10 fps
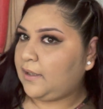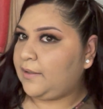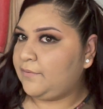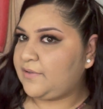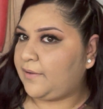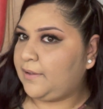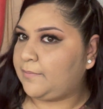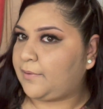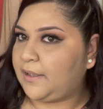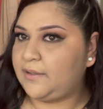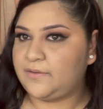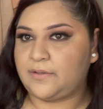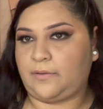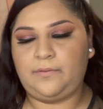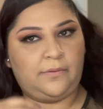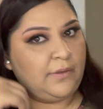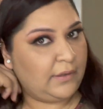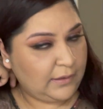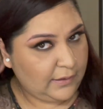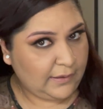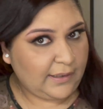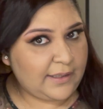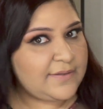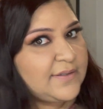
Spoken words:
It was already braided, so it has